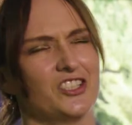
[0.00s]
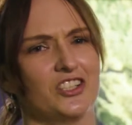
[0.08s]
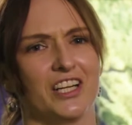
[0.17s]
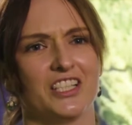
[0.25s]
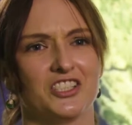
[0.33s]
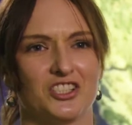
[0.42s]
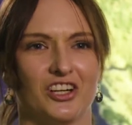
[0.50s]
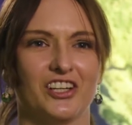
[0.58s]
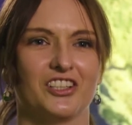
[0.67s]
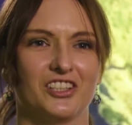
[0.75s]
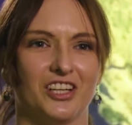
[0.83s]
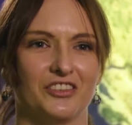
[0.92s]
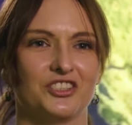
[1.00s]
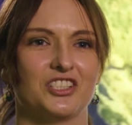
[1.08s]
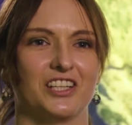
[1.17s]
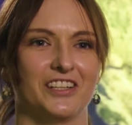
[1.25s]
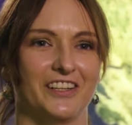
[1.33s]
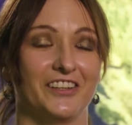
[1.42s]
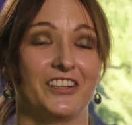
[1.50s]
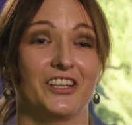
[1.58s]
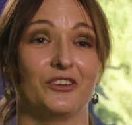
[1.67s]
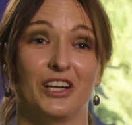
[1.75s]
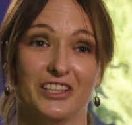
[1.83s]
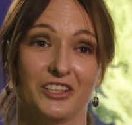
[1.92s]
actually, I started off studying
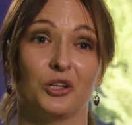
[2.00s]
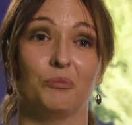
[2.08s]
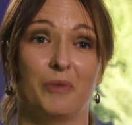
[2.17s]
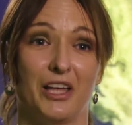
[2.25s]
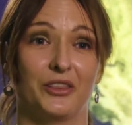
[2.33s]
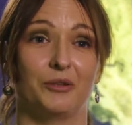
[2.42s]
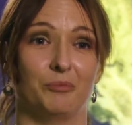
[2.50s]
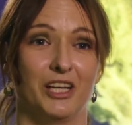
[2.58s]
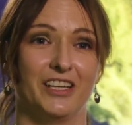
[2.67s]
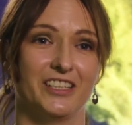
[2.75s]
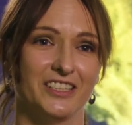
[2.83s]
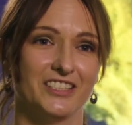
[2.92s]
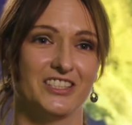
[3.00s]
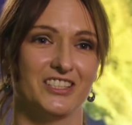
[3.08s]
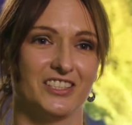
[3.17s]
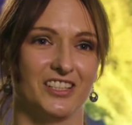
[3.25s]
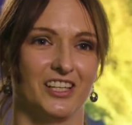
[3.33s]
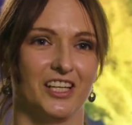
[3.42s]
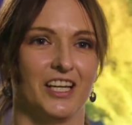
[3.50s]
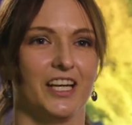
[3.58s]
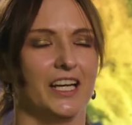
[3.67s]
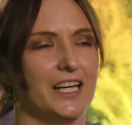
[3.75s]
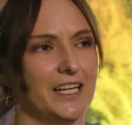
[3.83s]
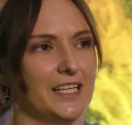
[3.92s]
theoretical mathematics,
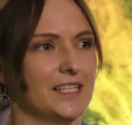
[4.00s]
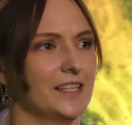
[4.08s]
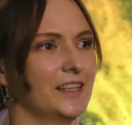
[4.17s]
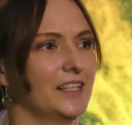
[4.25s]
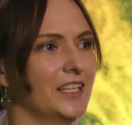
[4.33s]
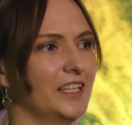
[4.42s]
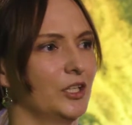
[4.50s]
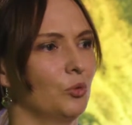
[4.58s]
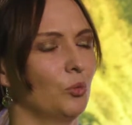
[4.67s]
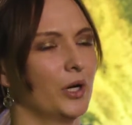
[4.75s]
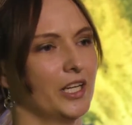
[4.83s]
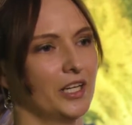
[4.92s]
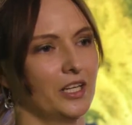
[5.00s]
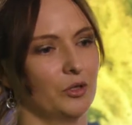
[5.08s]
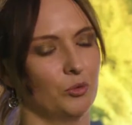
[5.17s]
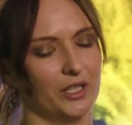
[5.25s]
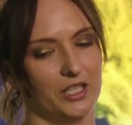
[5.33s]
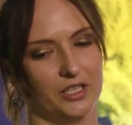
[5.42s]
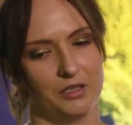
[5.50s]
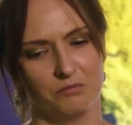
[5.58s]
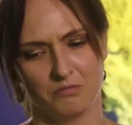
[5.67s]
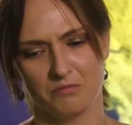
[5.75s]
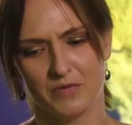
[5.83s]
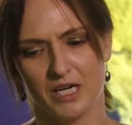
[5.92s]
and then when I, when I
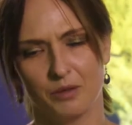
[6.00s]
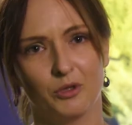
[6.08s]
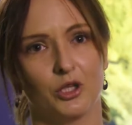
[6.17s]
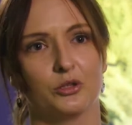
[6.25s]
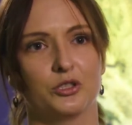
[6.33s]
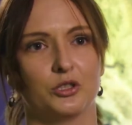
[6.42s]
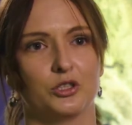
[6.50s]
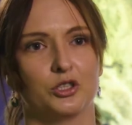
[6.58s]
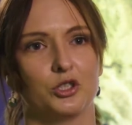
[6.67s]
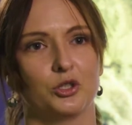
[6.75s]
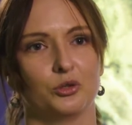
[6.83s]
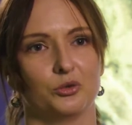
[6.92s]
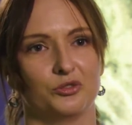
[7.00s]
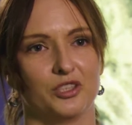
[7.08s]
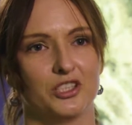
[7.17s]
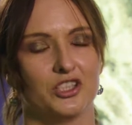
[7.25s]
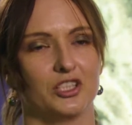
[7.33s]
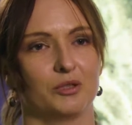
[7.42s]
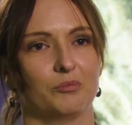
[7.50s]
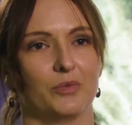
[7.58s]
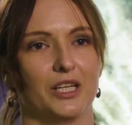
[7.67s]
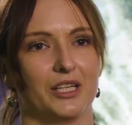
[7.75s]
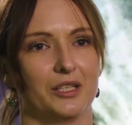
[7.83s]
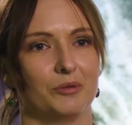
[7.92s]
came closer to finishing
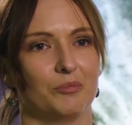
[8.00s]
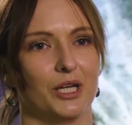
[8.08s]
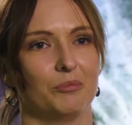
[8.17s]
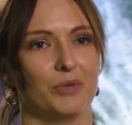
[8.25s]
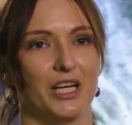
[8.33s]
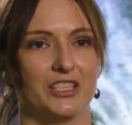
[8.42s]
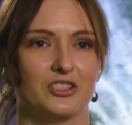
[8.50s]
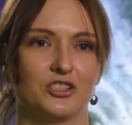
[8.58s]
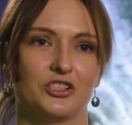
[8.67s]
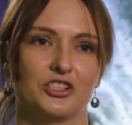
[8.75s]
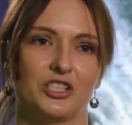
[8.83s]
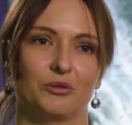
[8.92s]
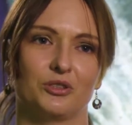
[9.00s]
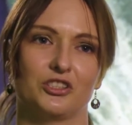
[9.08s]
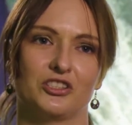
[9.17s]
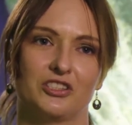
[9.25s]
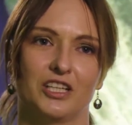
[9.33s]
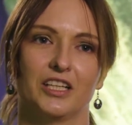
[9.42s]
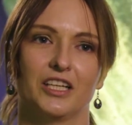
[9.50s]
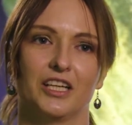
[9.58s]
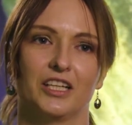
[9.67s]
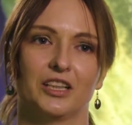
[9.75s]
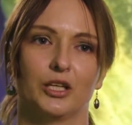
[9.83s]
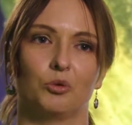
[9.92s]
my, my master's, I was
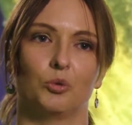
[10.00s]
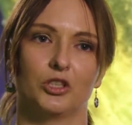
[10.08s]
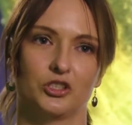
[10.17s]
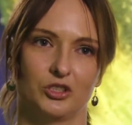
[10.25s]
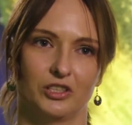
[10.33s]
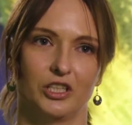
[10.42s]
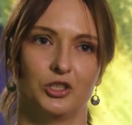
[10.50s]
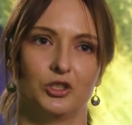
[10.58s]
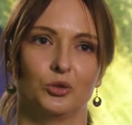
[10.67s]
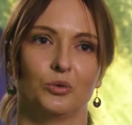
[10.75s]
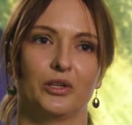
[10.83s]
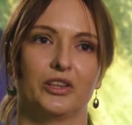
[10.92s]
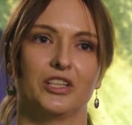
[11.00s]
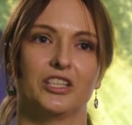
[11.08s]
thinking, like, what should I do with